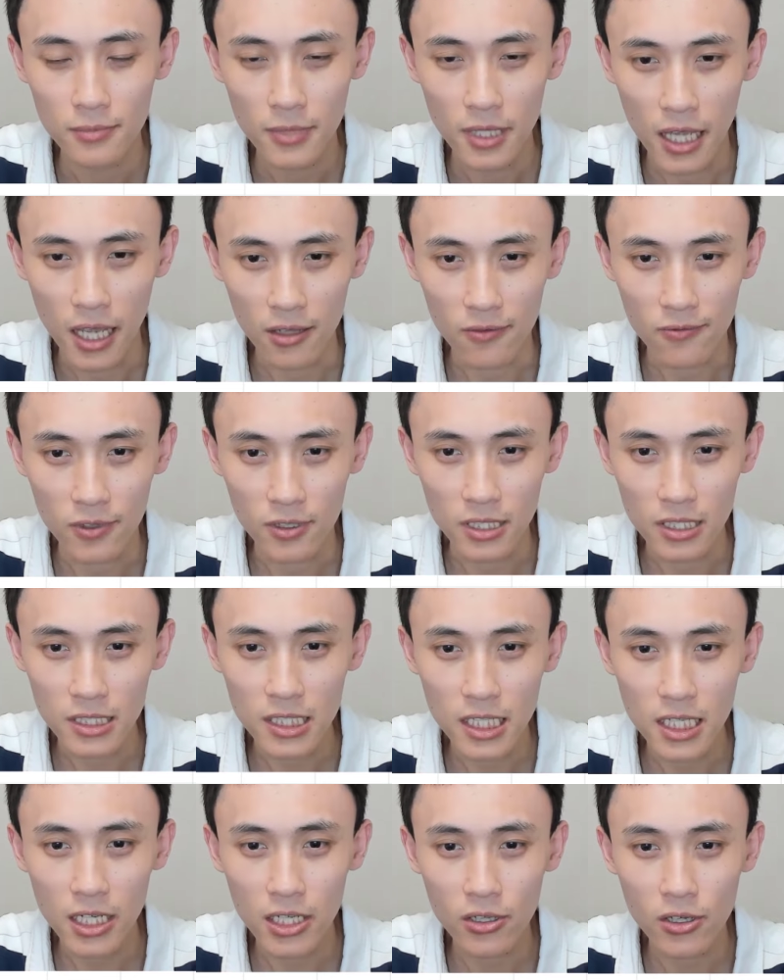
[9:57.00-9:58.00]
And for the
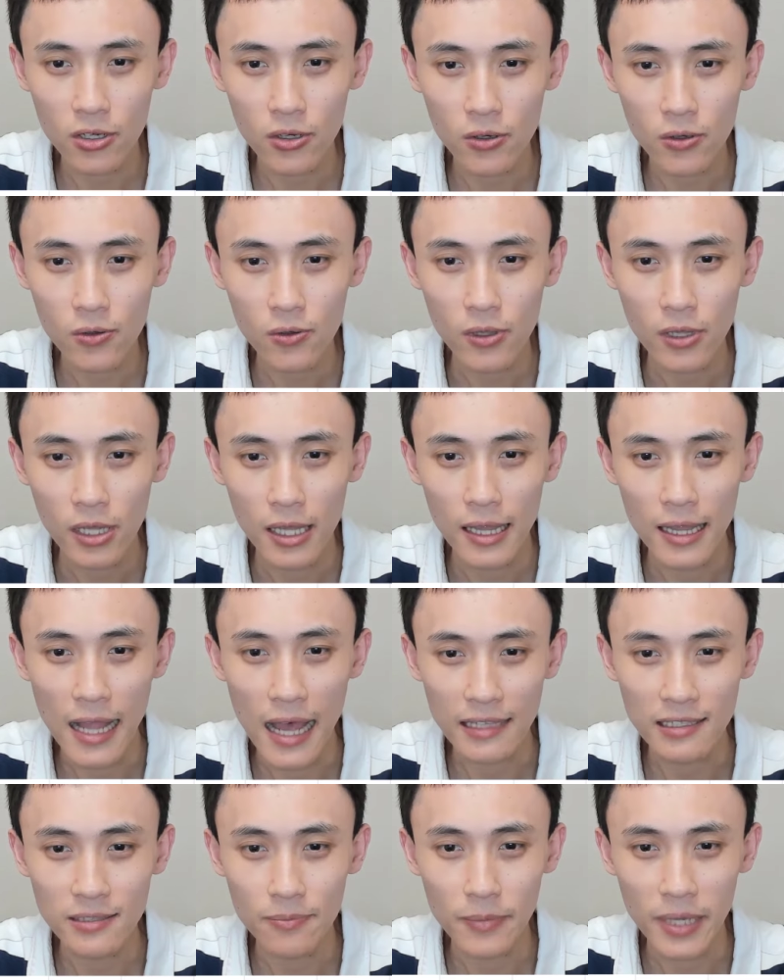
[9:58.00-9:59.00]
title,
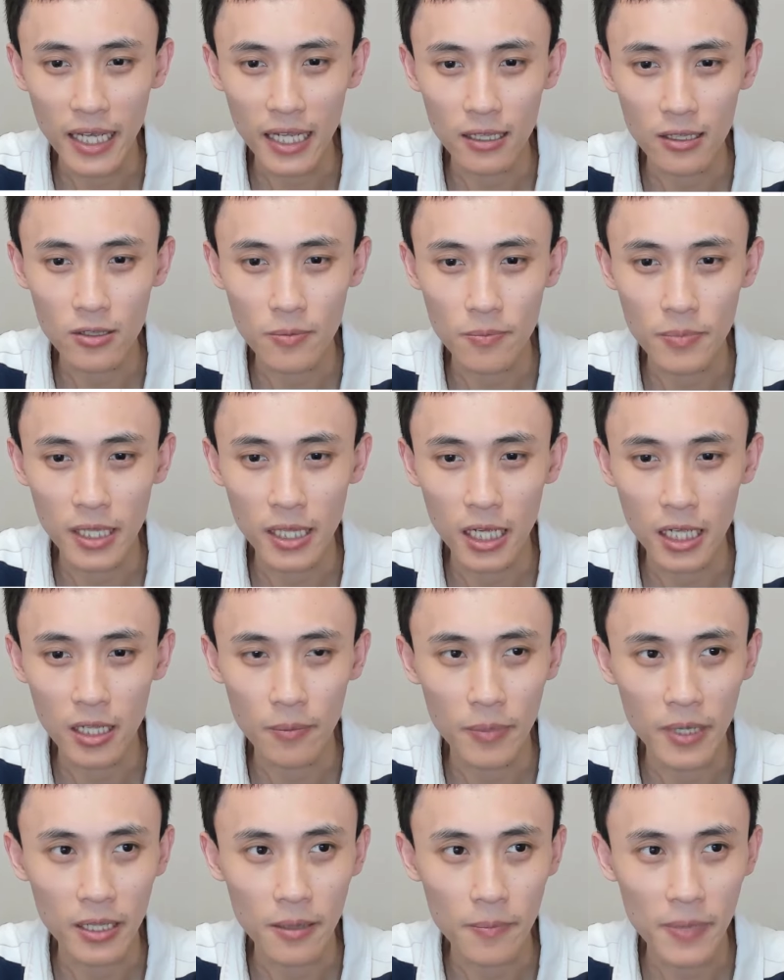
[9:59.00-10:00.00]
let's make it to be a
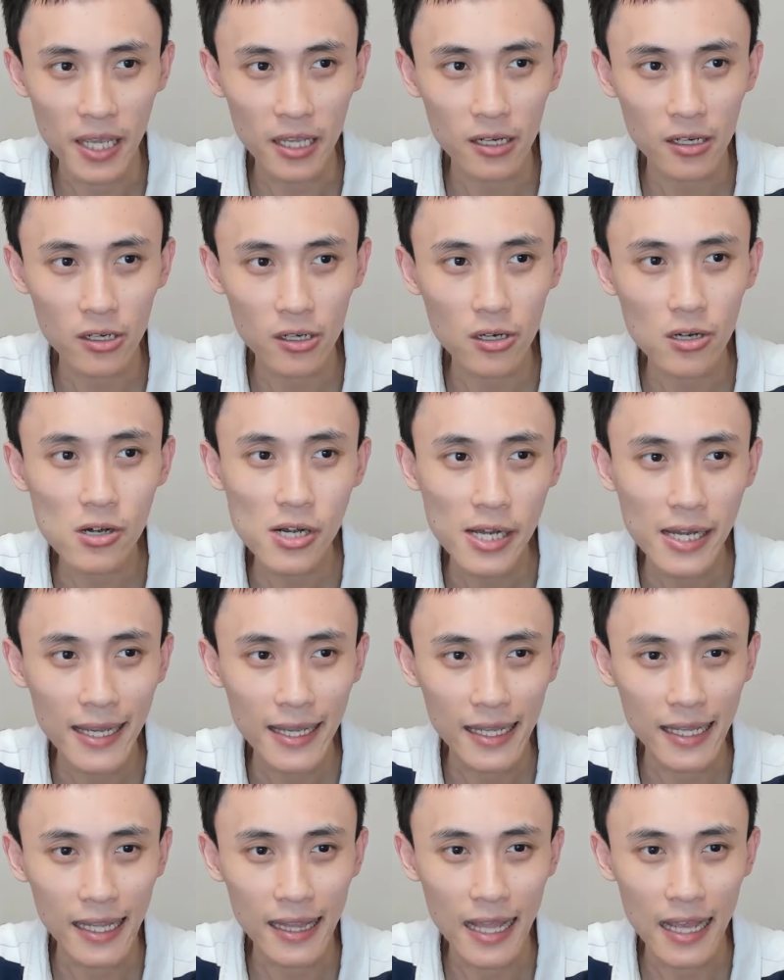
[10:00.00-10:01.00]
little bit bigger.
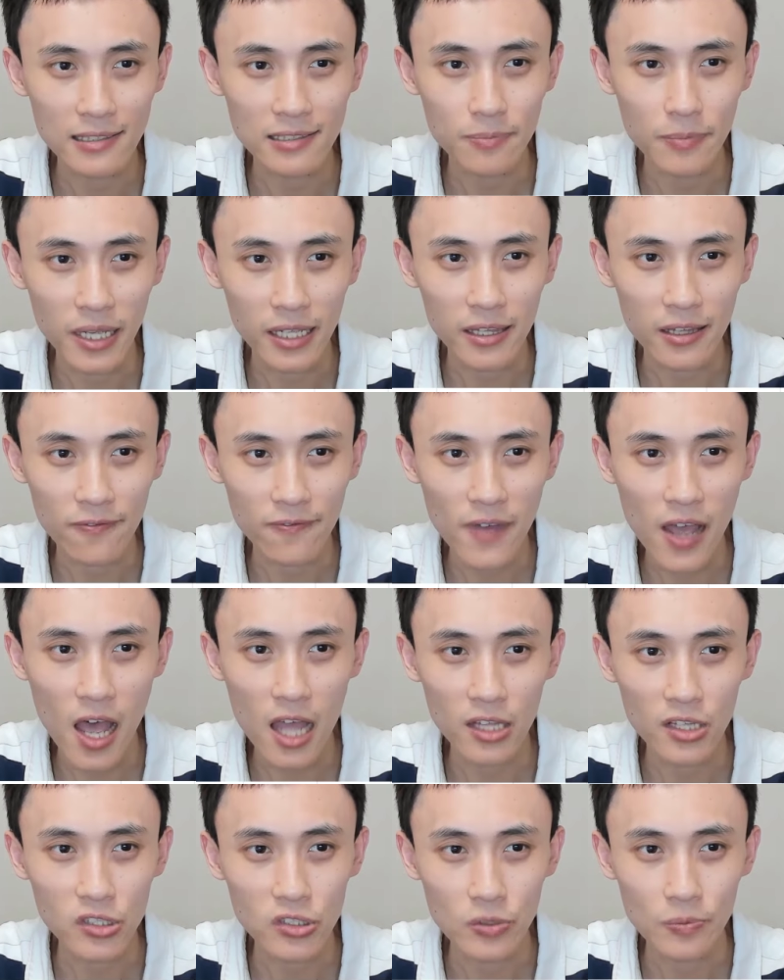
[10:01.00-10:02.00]
And let's make the
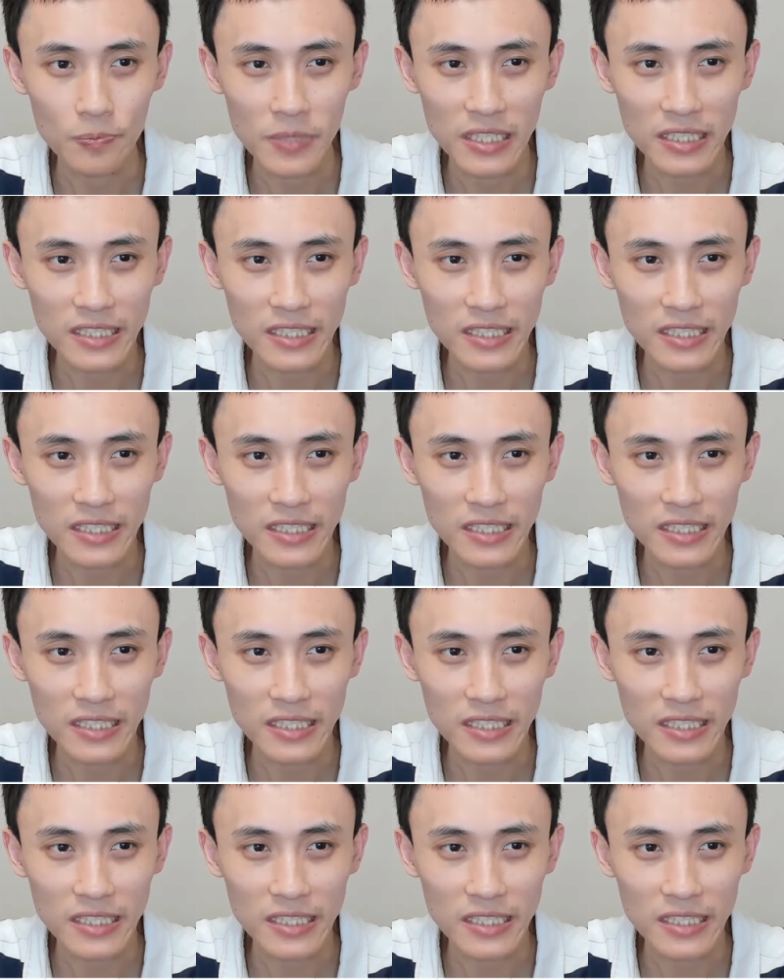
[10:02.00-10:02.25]
font to be